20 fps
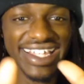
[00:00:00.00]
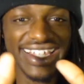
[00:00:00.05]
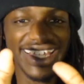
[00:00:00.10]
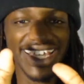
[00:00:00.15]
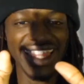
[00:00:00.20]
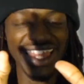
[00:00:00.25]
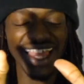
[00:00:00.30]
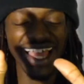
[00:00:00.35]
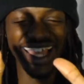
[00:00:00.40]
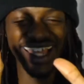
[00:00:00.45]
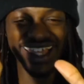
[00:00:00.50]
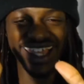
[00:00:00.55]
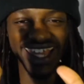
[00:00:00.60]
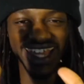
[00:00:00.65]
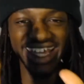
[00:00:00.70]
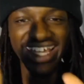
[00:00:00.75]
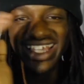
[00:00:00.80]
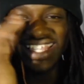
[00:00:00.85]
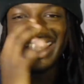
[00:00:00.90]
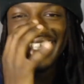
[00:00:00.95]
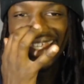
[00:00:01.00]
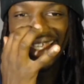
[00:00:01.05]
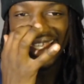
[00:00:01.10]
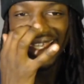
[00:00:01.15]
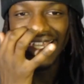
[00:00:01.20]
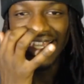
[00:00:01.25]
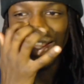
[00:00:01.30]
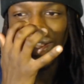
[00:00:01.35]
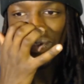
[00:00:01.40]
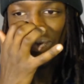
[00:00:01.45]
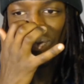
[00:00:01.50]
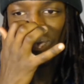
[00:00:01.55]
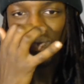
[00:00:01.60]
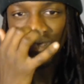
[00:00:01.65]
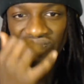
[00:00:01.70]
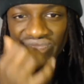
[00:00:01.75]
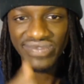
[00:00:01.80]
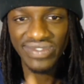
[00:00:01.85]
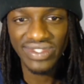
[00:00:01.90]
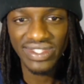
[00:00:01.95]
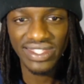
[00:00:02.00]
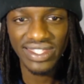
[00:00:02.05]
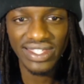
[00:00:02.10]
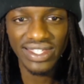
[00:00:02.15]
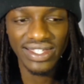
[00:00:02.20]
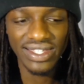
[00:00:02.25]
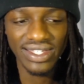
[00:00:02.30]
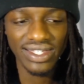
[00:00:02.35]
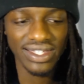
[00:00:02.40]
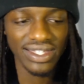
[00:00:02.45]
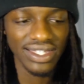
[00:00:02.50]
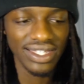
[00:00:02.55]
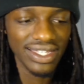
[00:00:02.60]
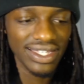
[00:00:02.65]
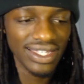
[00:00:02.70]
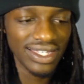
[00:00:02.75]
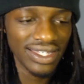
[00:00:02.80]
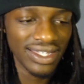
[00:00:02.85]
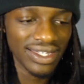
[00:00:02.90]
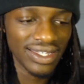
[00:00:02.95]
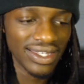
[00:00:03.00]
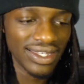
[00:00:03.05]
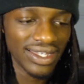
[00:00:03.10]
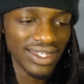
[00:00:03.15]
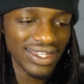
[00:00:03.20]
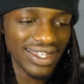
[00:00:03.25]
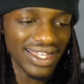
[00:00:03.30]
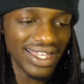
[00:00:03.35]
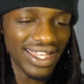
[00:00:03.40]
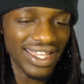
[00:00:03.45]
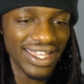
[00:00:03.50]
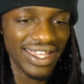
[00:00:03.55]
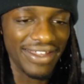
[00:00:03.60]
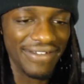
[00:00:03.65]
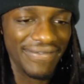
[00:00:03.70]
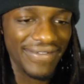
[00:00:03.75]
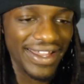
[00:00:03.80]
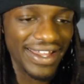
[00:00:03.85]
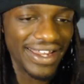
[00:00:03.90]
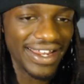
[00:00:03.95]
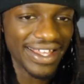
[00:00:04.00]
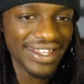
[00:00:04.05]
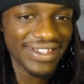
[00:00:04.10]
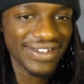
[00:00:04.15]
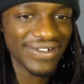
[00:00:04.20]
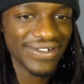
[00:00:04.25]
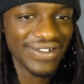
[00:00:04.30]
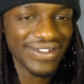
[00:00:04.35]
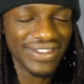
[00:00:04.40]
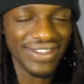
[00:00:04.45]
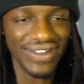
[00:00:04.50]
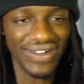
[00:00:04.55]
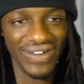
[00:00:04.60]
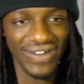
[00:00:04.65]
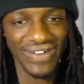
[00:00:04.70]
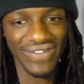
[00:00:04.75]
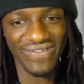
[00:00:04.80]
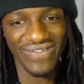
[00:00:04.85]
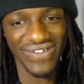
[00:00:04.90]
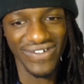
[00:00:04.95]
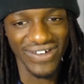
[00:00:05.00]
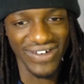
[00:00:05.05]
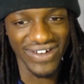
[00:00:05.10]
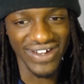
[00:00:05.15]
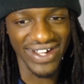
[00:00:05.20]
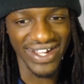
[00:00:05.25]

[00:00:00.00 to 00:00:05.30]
shit like this. Thanks for watching. Hey man, that's cool do it for